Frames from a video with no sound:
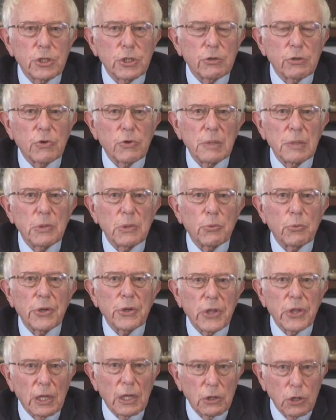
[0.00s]
an agreement
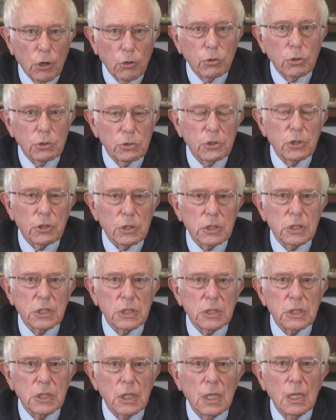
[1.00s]
with their local
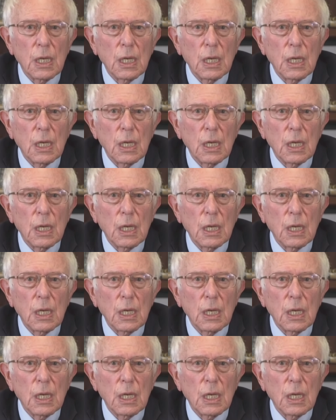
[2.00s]
nurses